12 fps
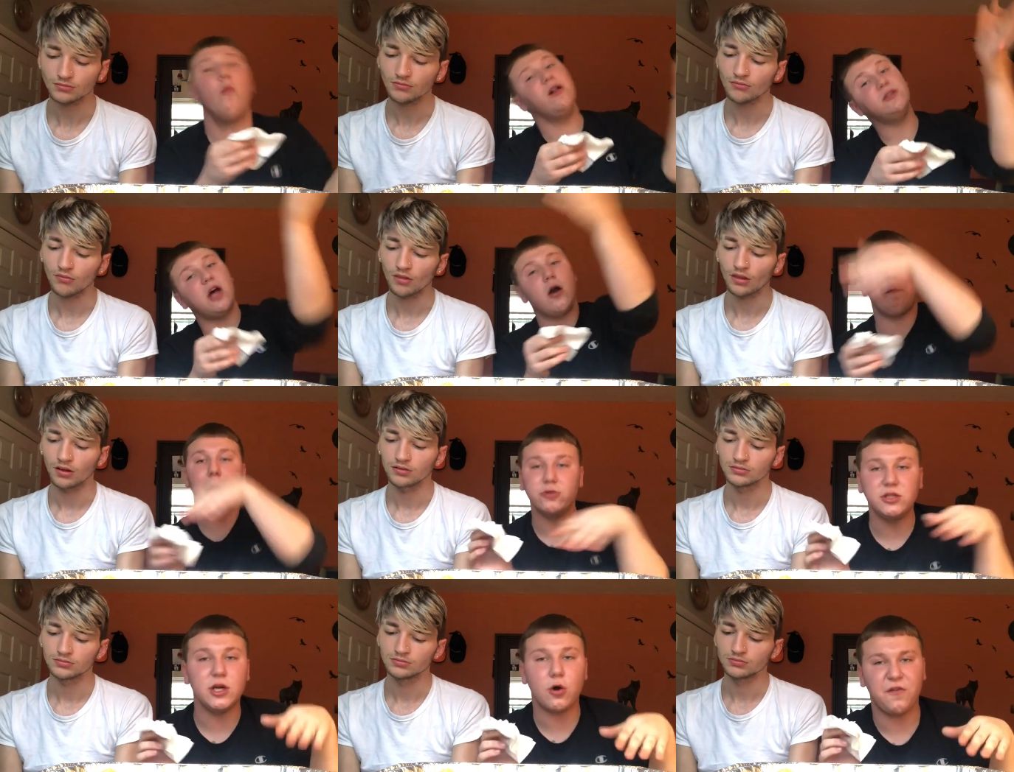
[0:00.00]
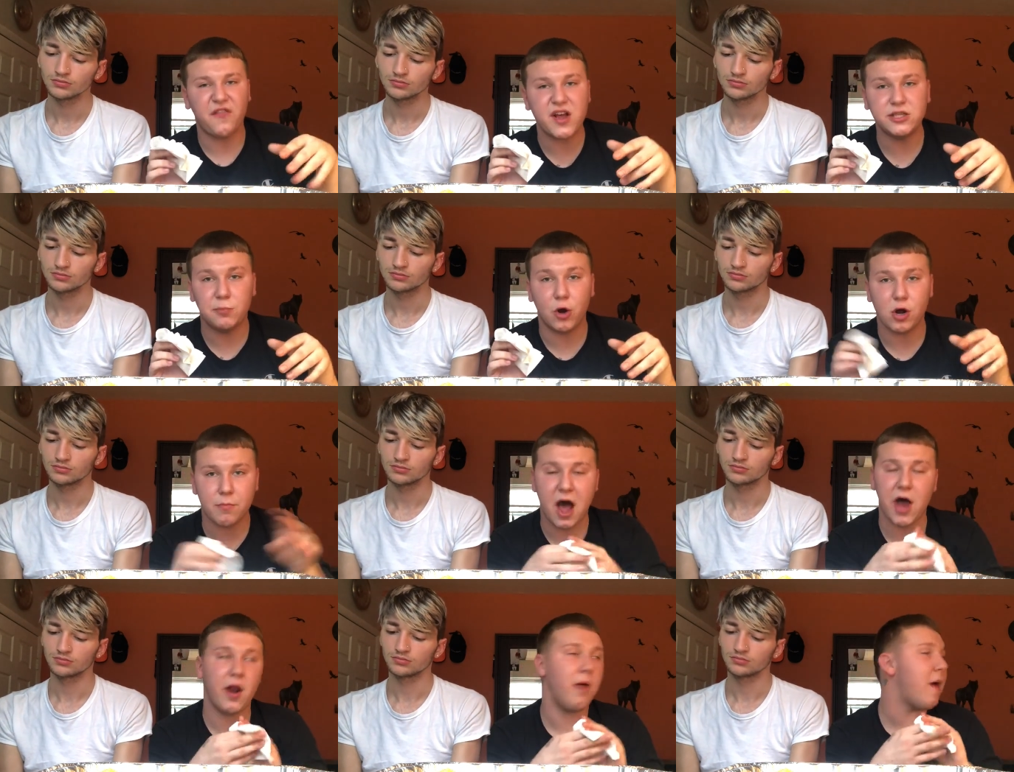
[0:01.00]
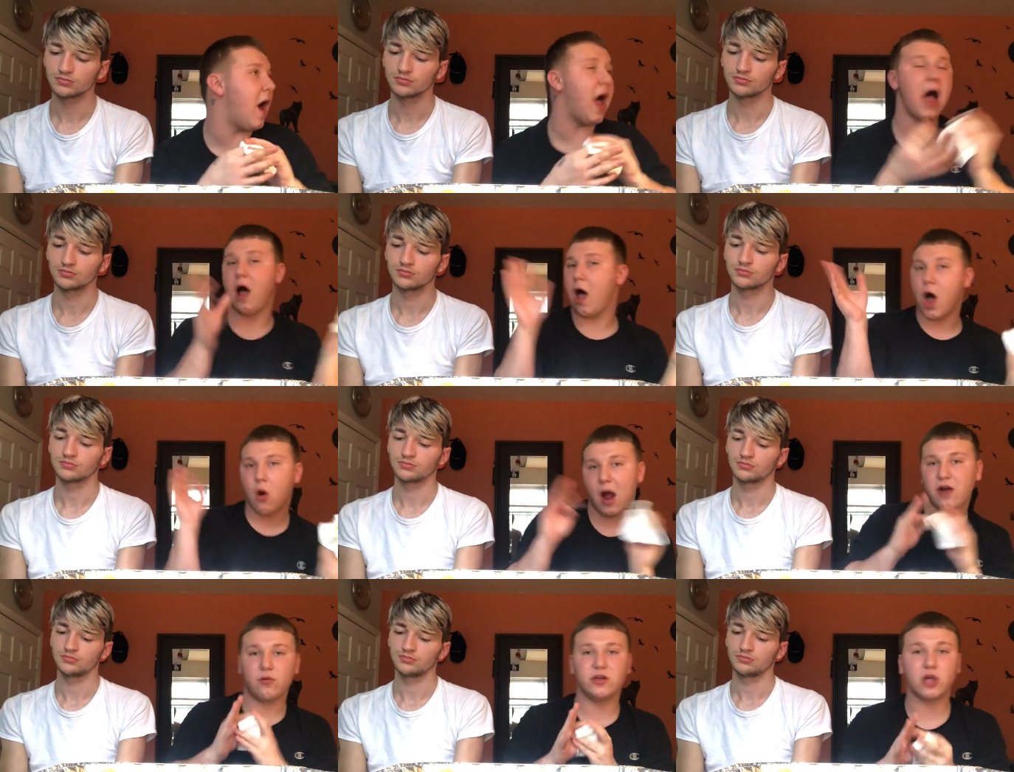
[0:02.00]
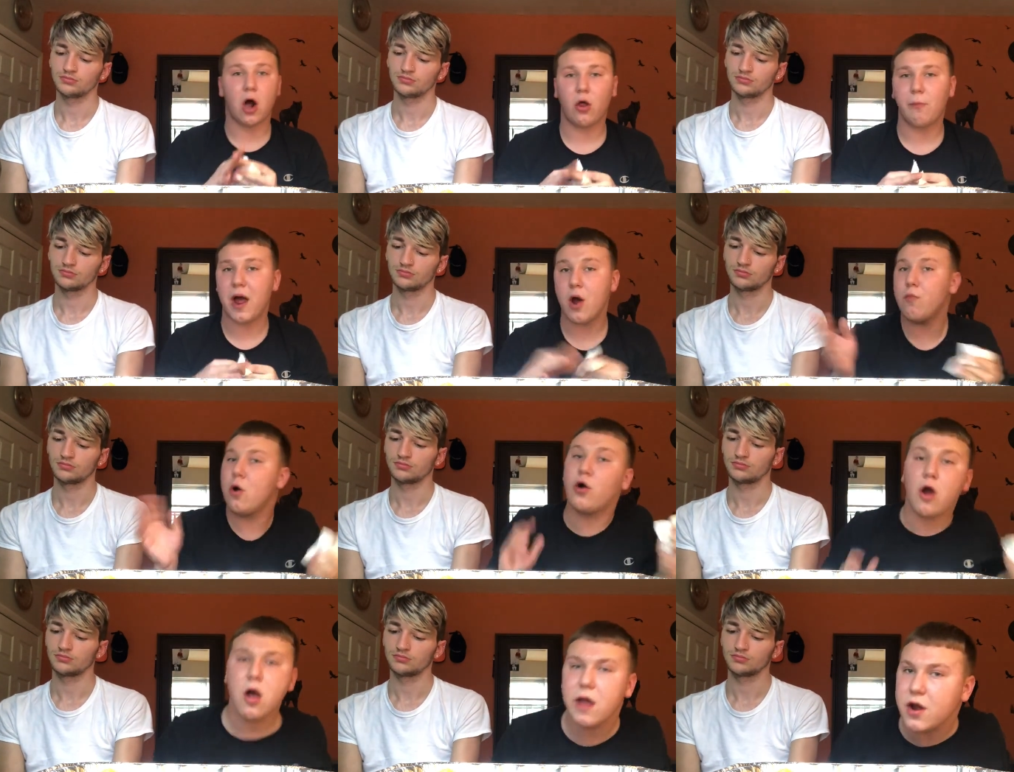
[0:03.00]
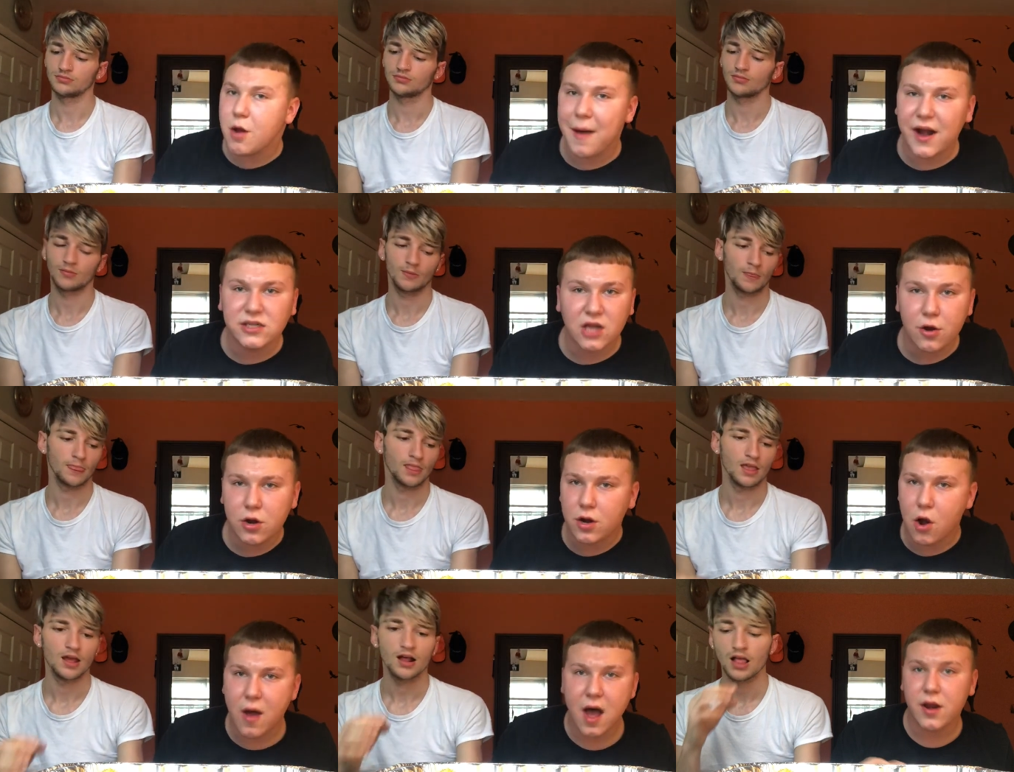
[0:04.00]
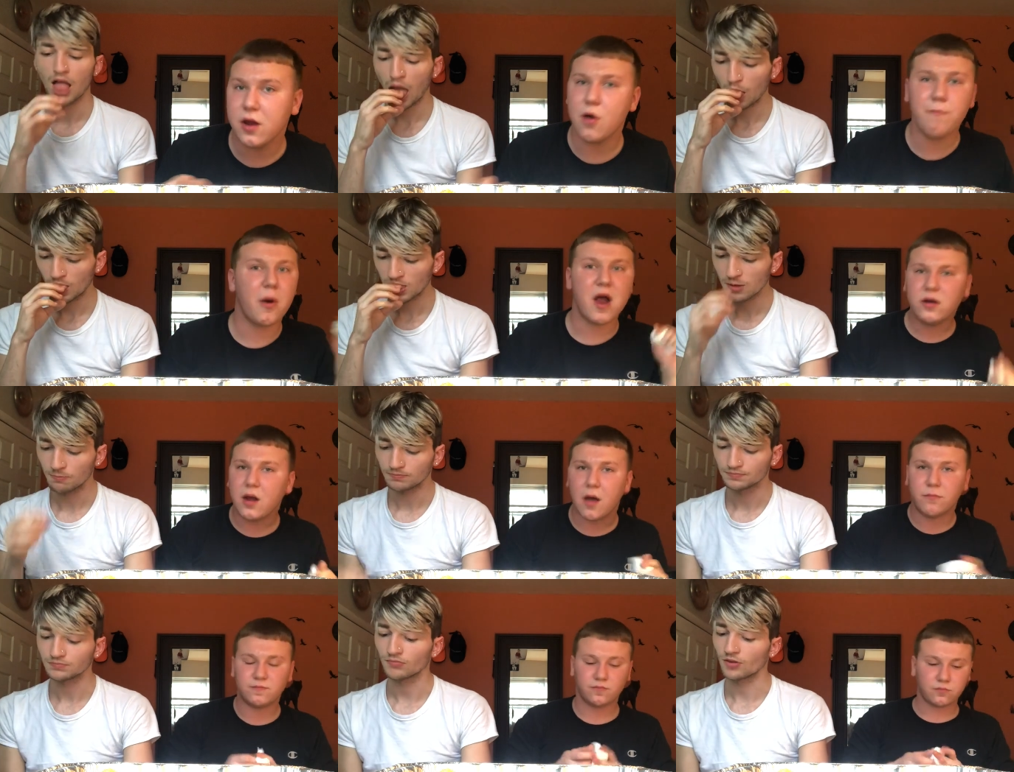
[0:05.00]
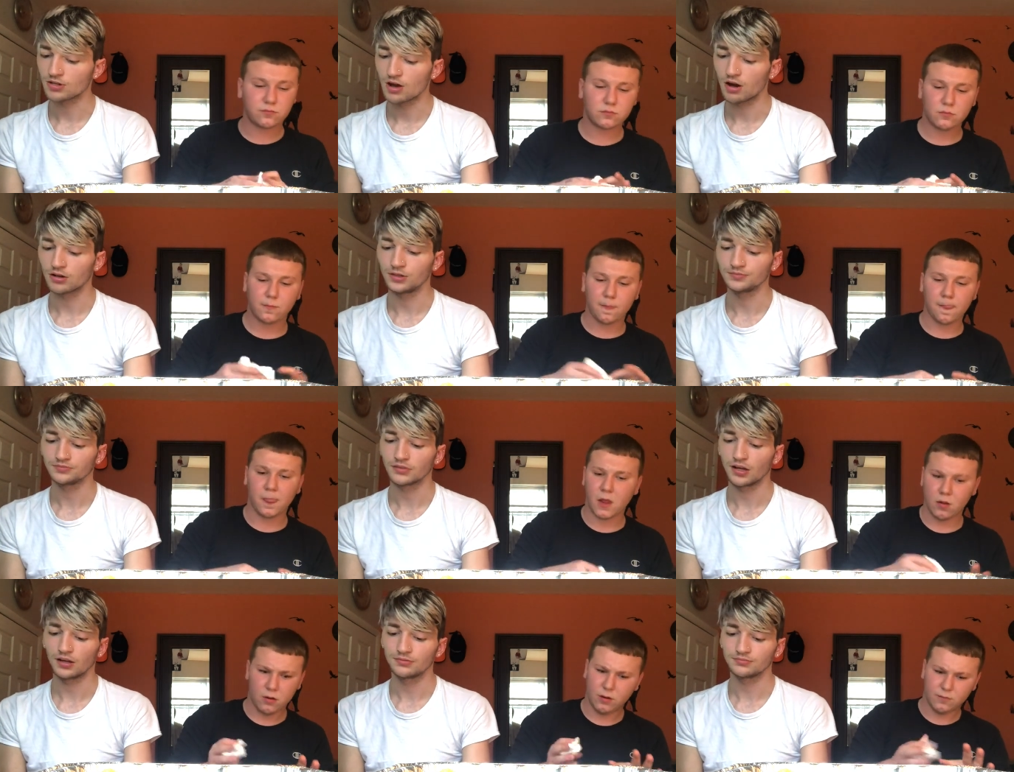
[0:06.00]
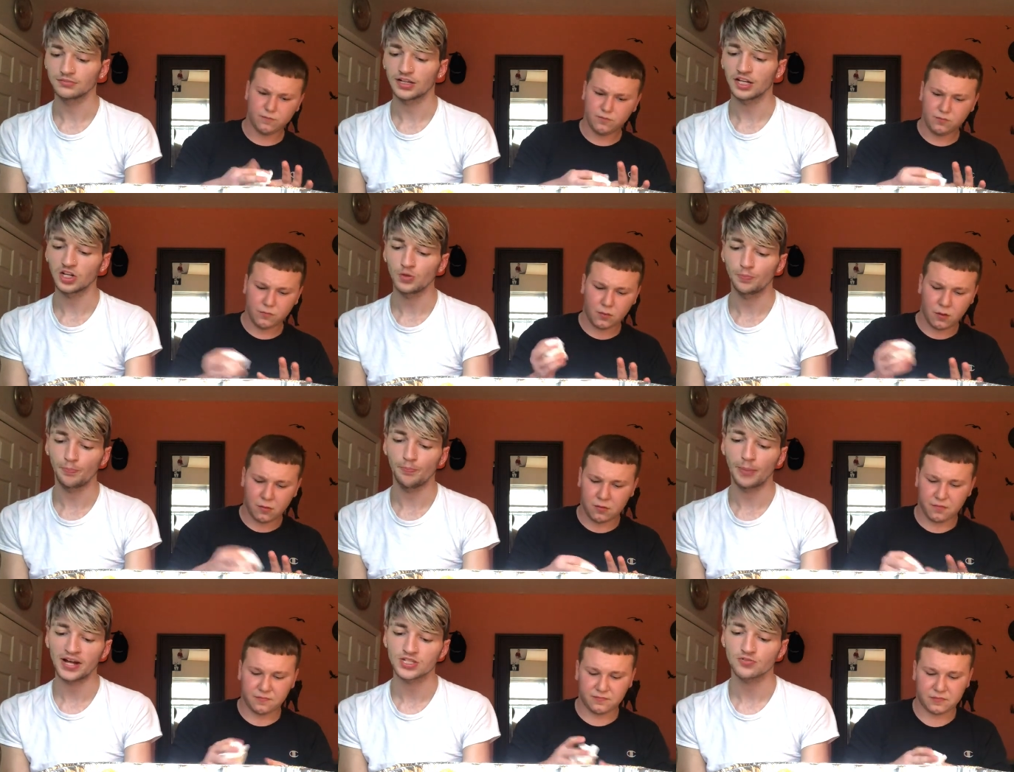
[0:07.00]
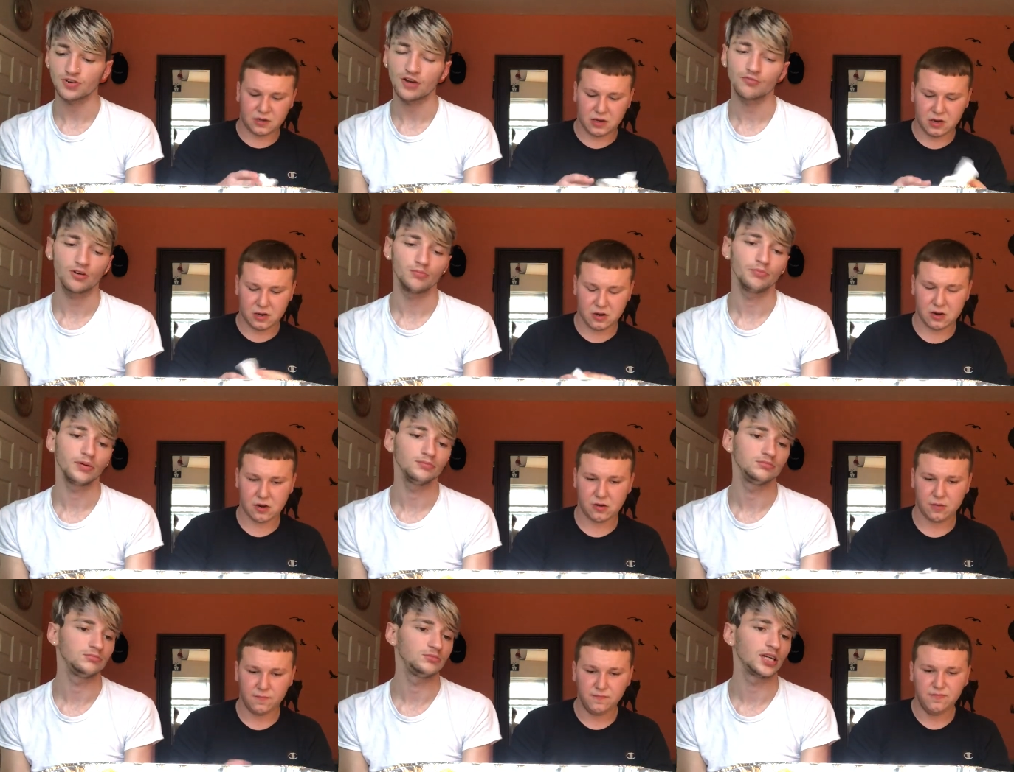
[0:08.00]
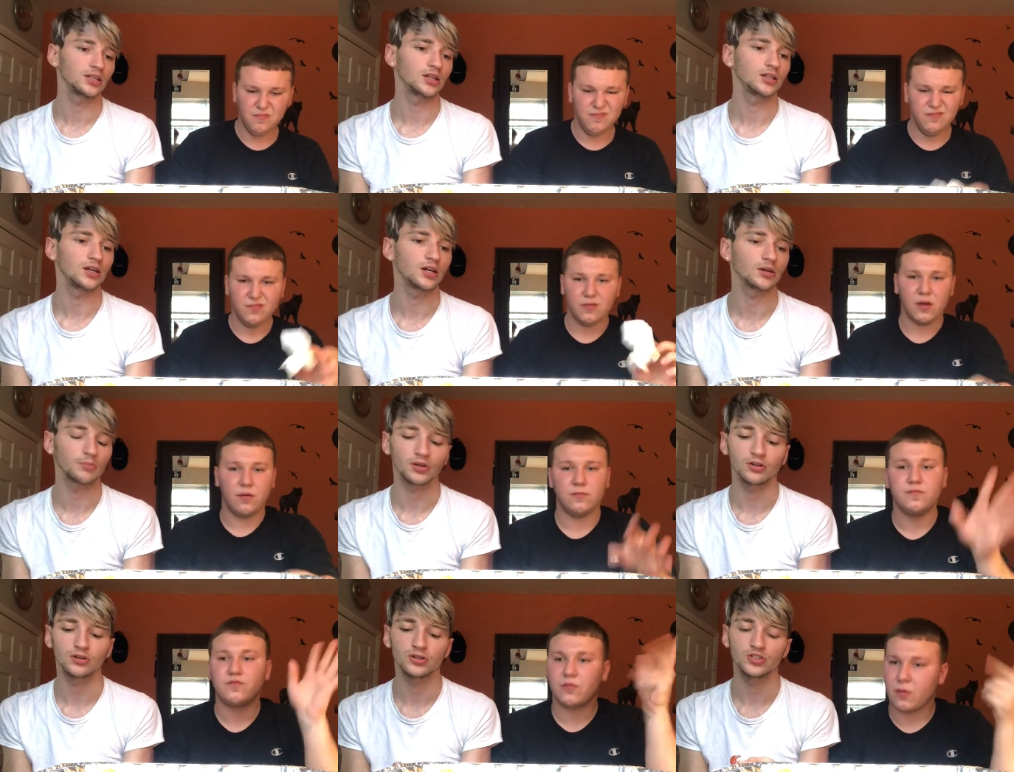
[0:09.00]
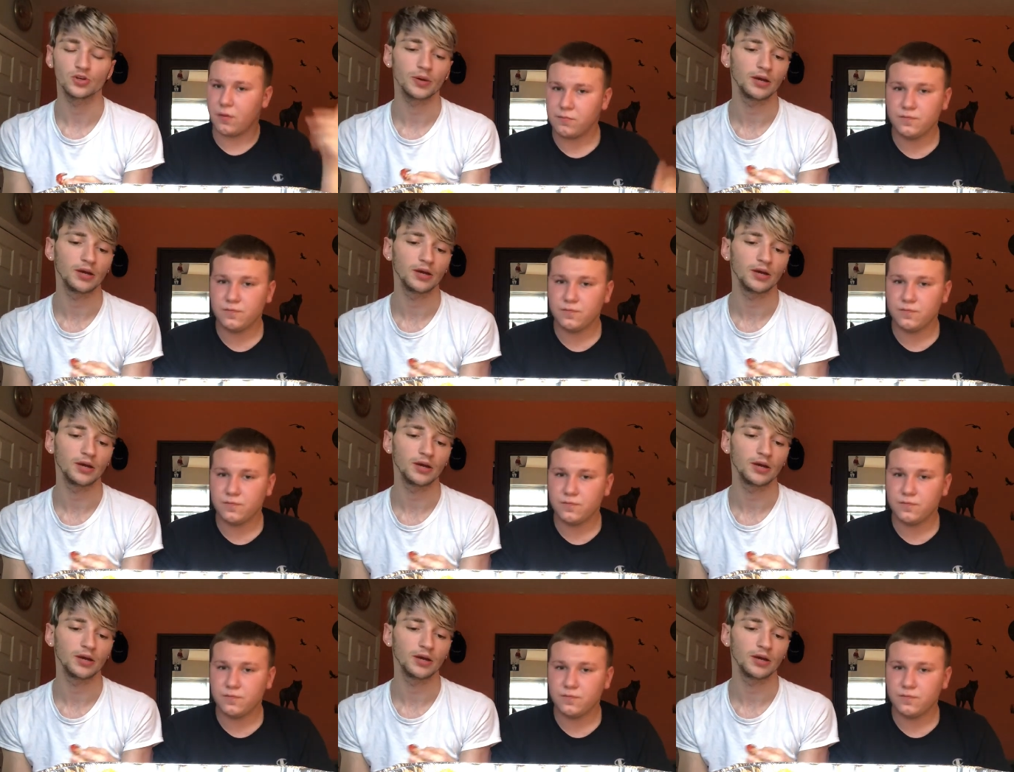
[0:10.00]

Speaker 1: the ones that are boasting on Facebook about it, about how, oh, I do this all on my own. Well, girl, ain't nobody tell you to go out and get pregnant.
Speaker 2: Mm, exactly and then you bounce around from dick to dick because your